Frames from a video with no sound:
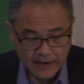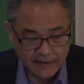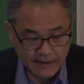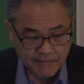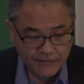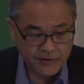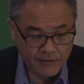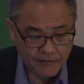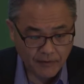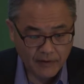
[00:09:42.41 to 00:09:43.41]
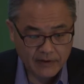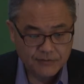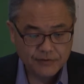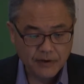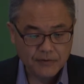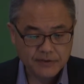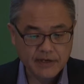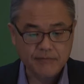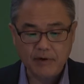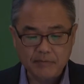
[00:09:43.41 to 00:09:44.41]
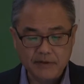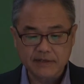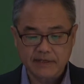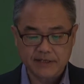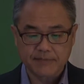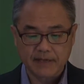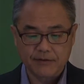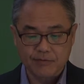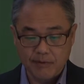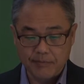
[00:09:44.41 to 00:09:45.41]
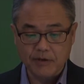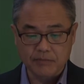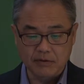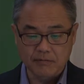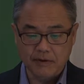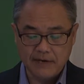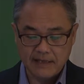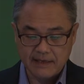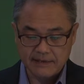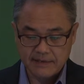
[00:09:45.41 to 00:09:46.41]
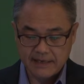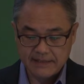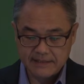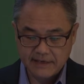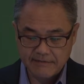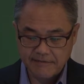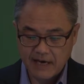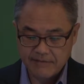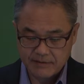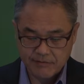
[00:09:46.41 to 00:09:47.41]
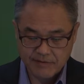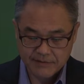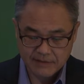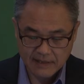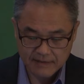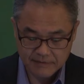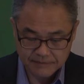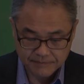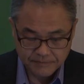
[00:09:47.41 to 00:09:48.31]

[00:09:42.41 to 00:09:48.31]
And figure 4 shows enrollment and expenditure per pupil, Rhode Island in 1995 and 2011.